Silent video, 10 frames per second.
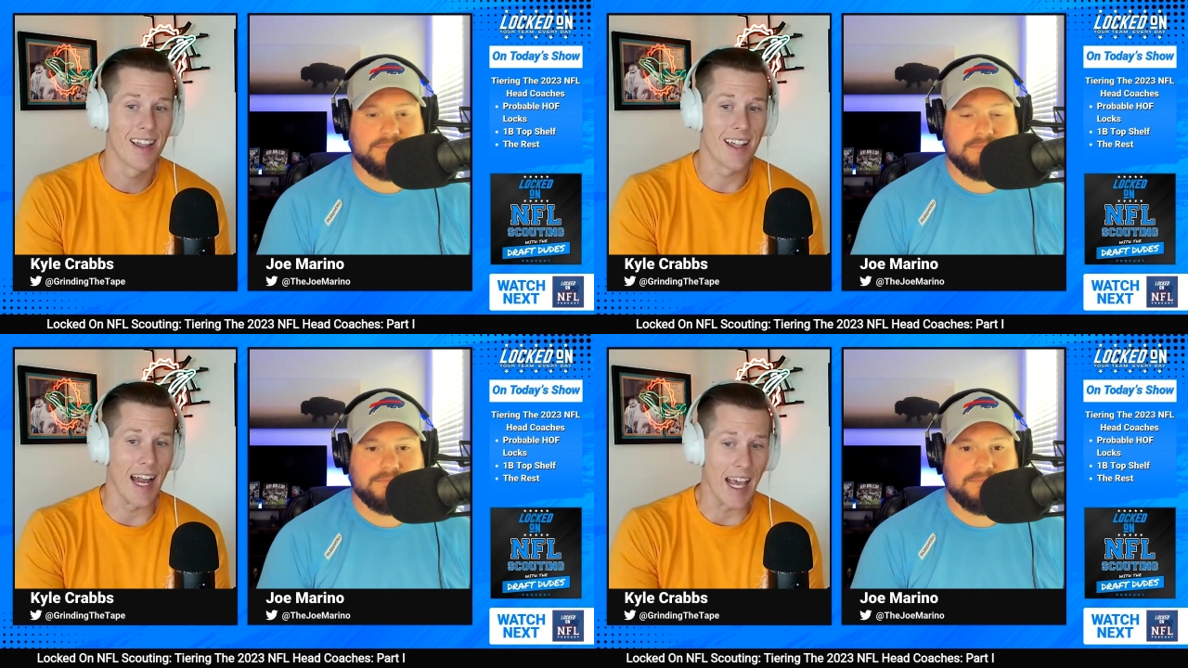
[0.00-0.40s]

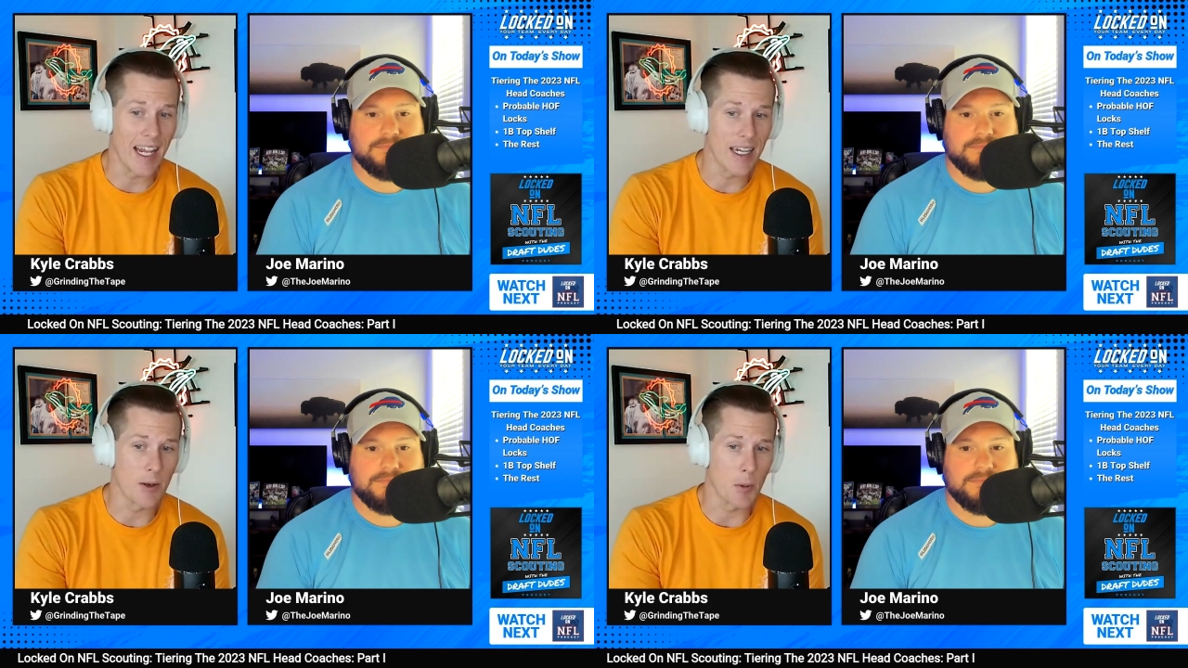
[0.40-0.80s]
Speaker 1: that
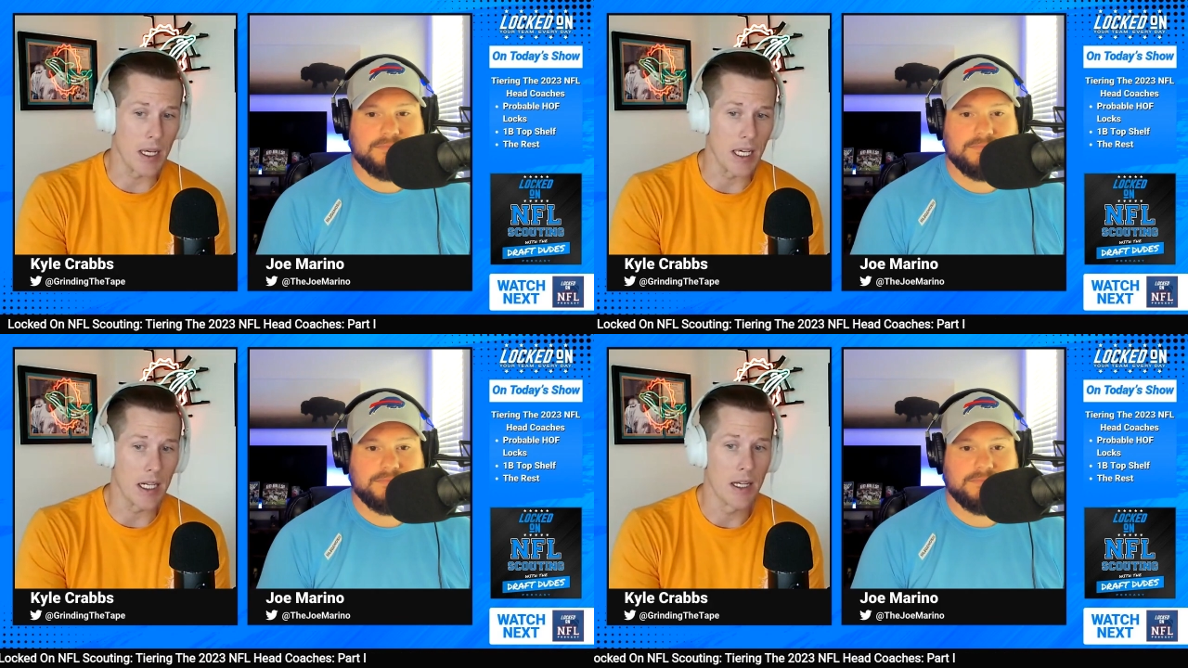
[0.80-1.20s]
Andy
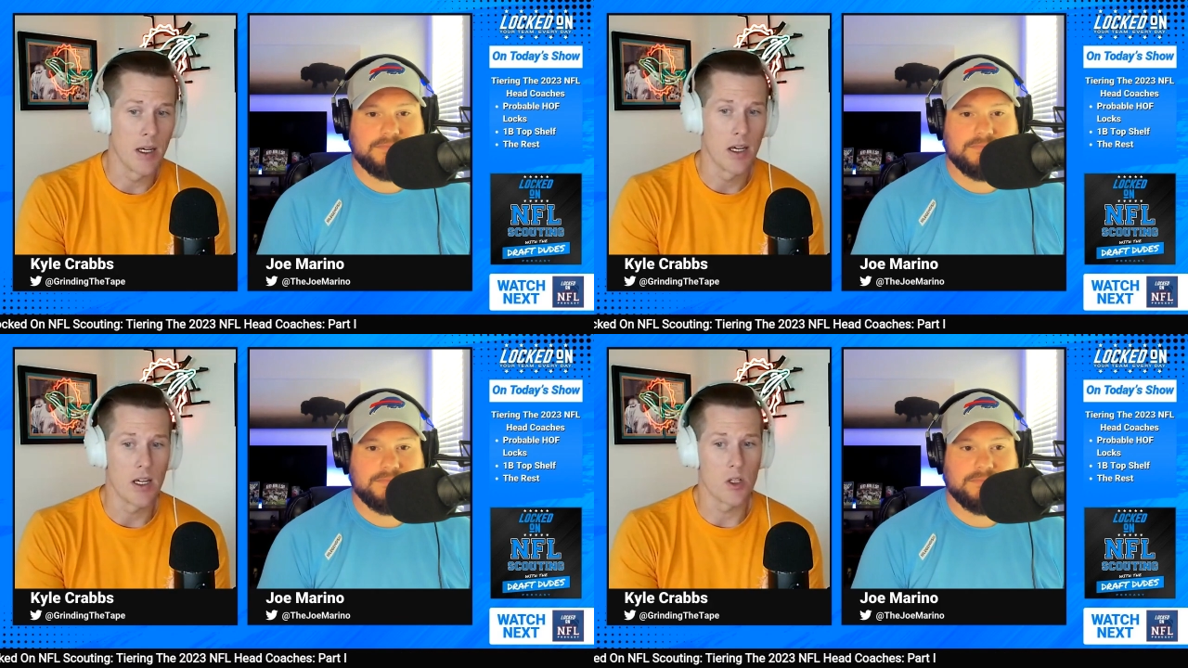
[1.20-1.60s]
Reid
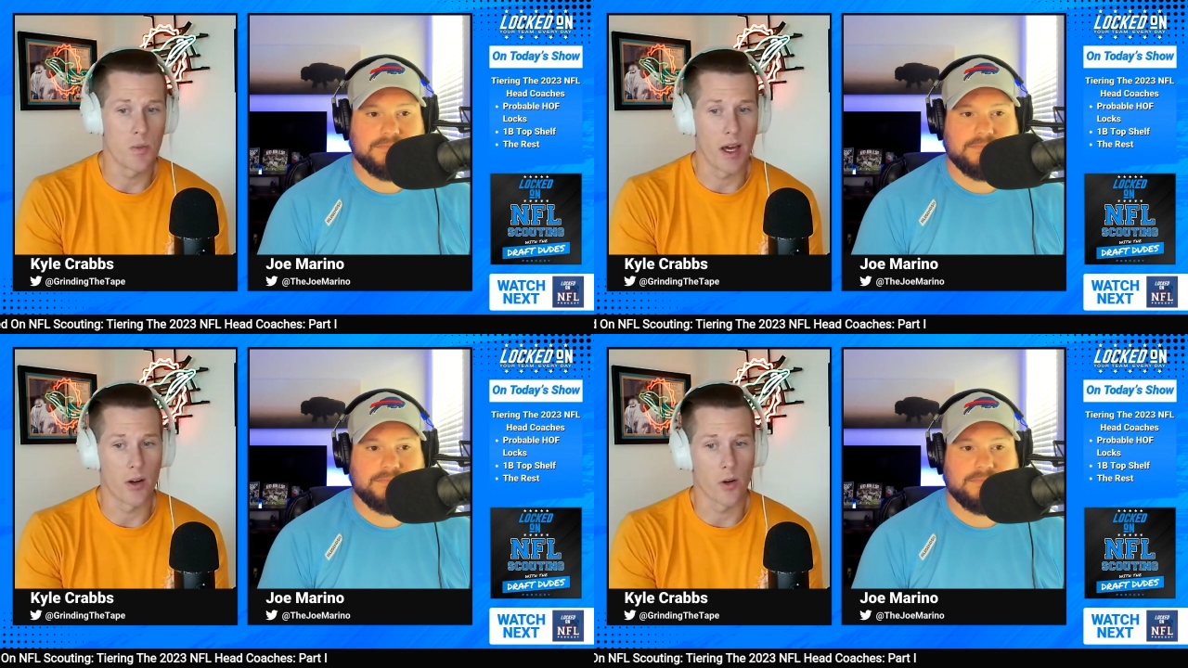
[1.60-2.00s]
is
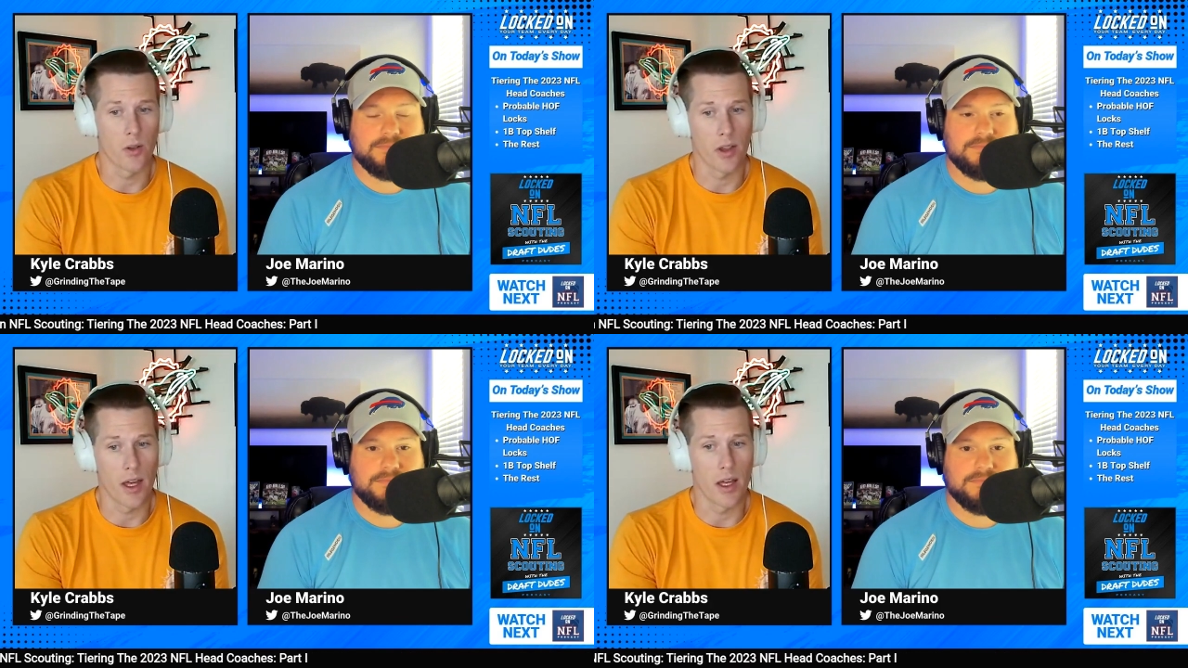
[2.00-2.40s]
better
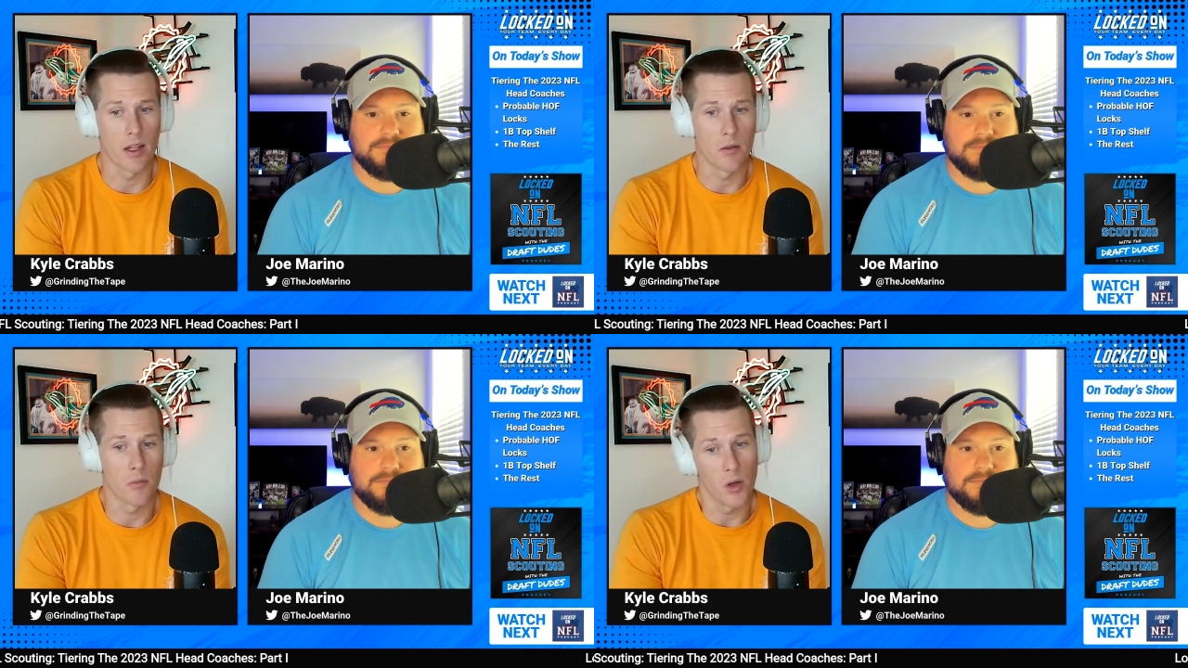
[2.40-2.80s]

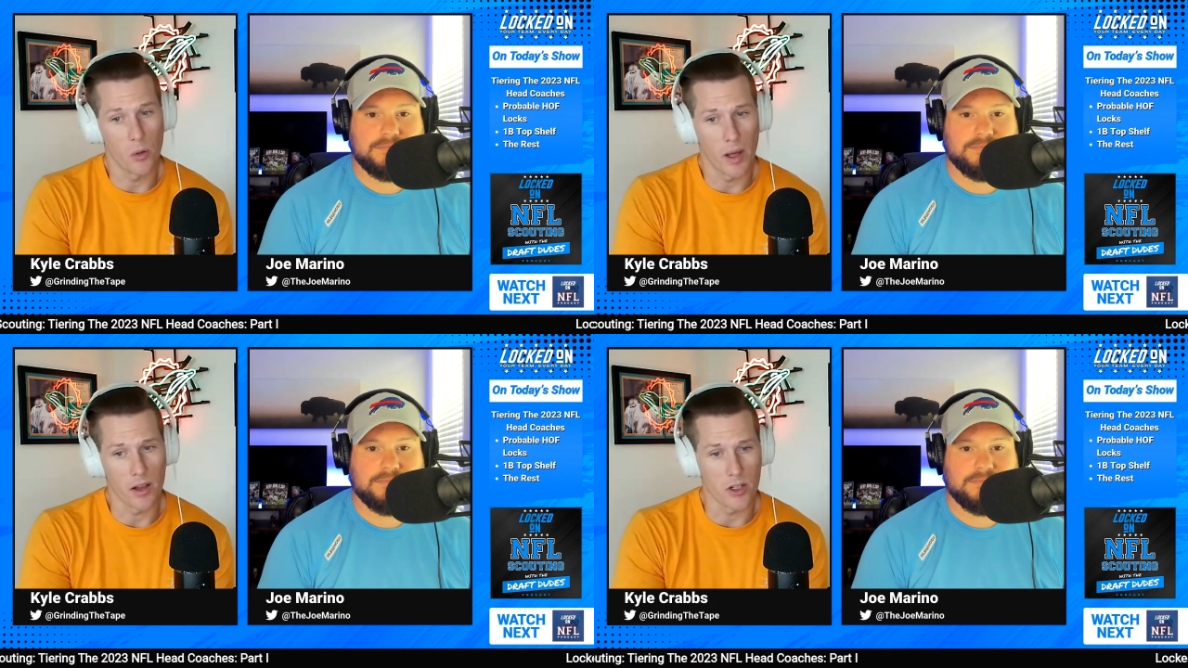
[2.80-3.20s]
than
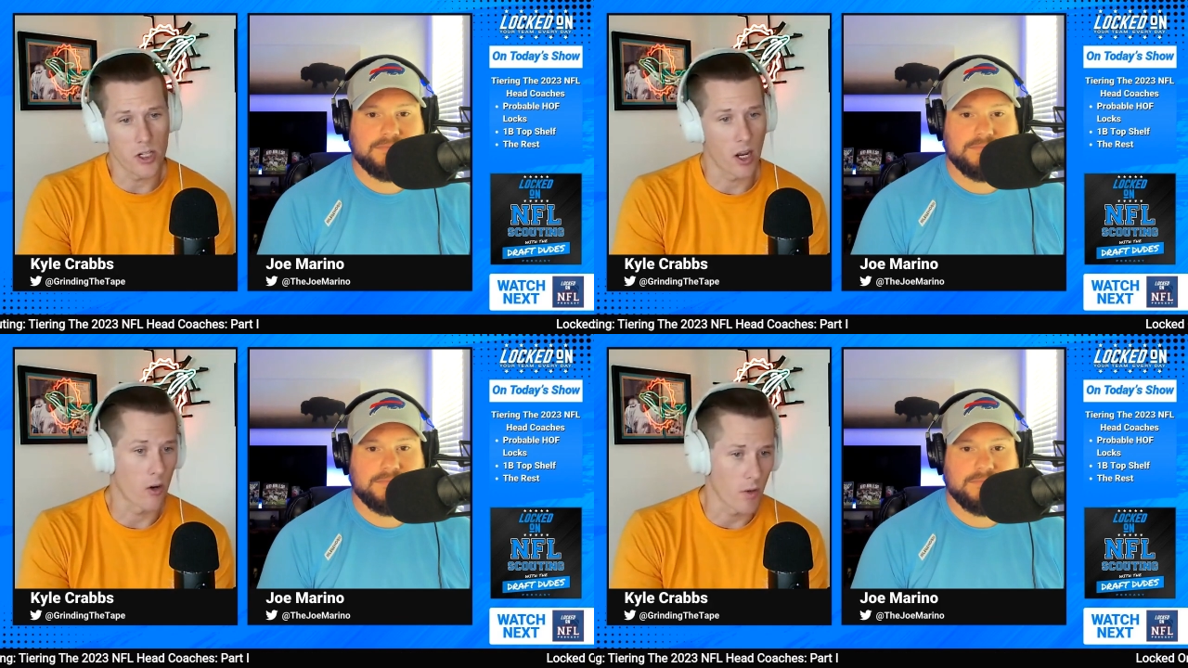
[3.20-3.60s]
Bill
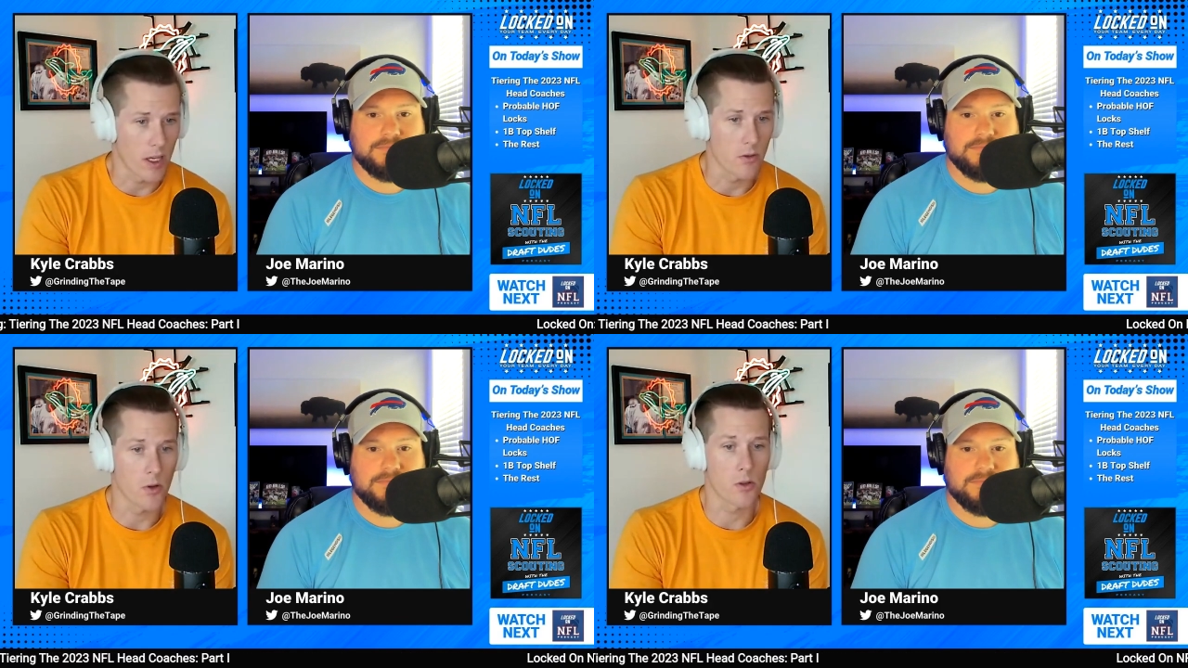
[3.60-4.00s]
Belichick or
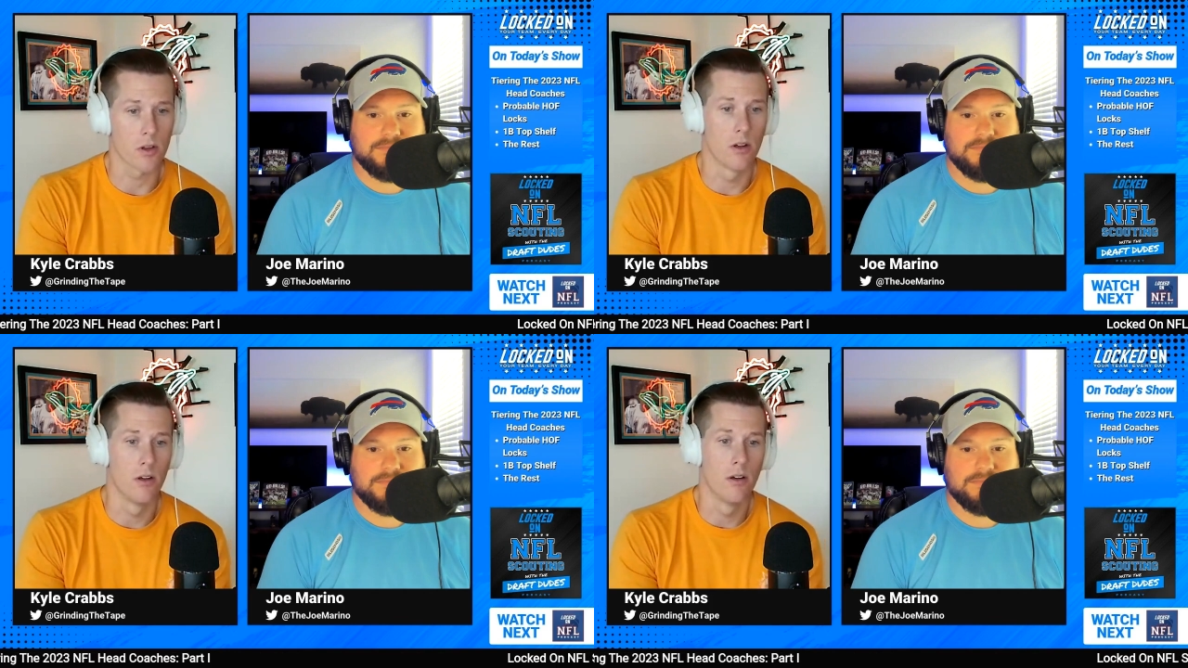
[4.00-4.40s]
vice
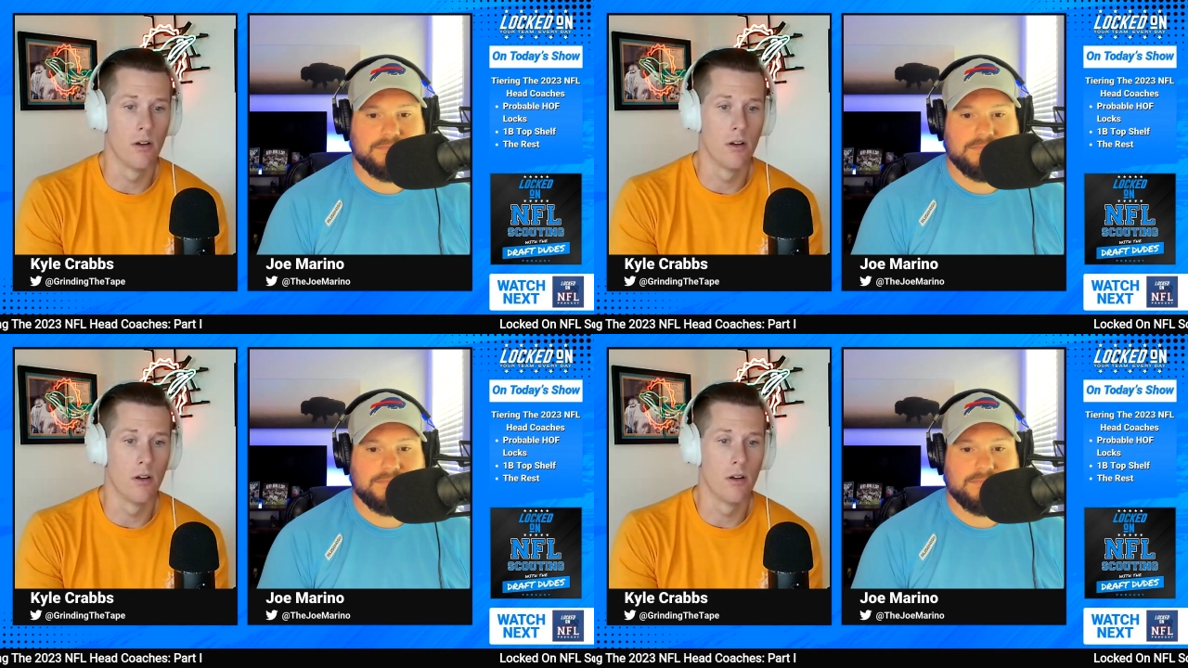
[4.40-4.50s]
versa.